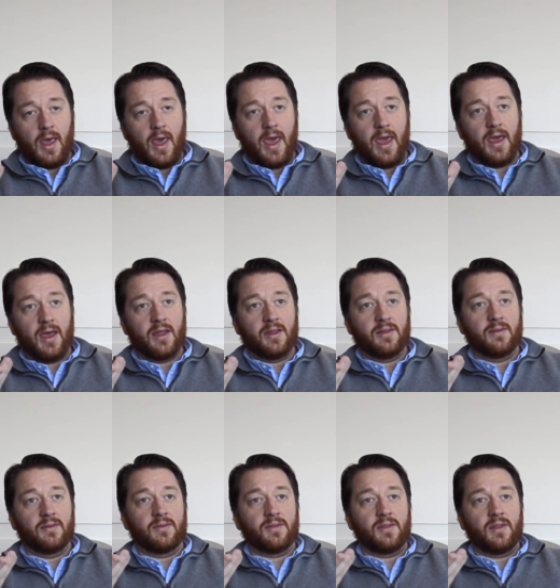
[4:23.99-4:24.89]

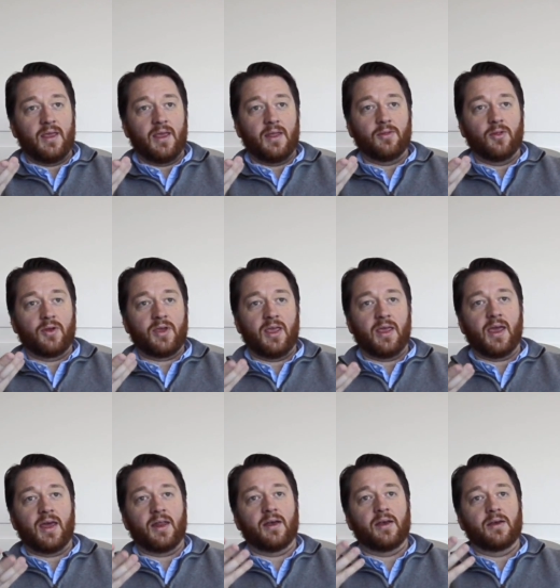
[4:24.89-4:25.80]
And looking
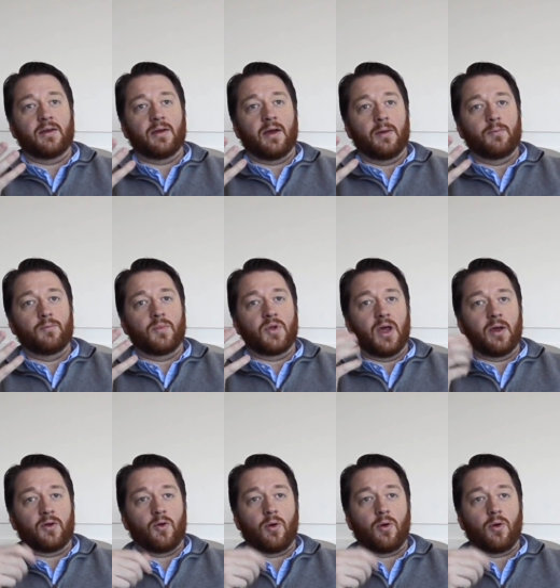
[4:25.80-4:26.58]
at a